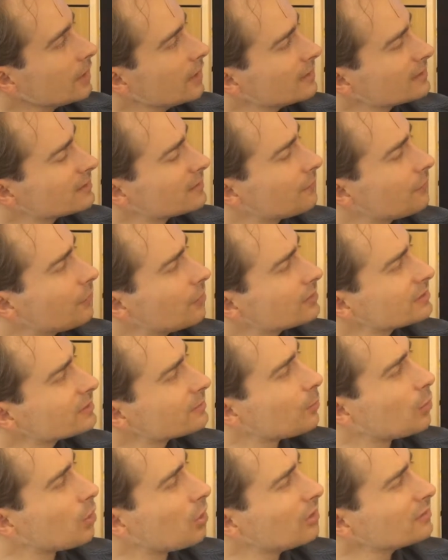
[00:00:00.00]
It's a
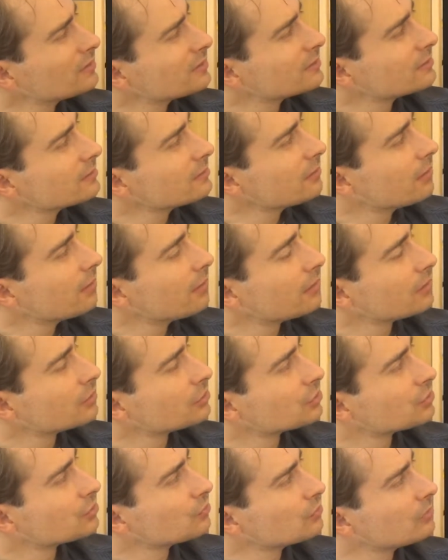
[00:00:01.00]

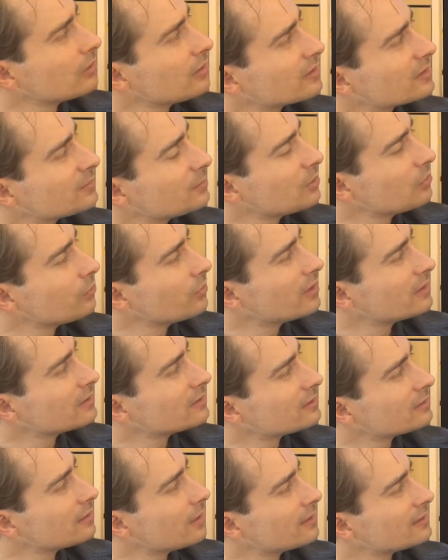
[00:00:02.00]
first-person shooter
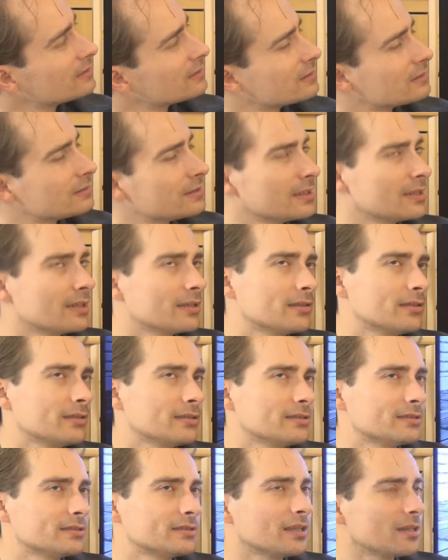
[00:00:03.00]
experience, I think at
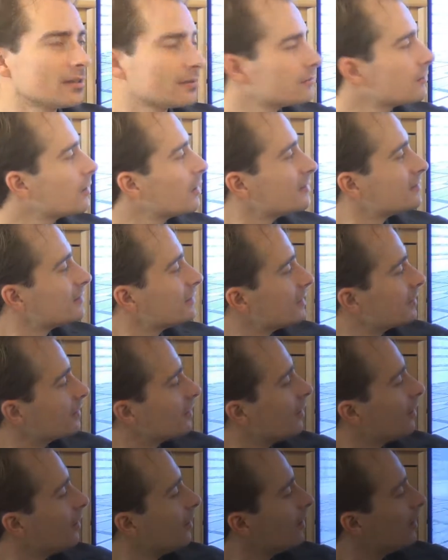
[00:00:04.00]
least, yeah, I think.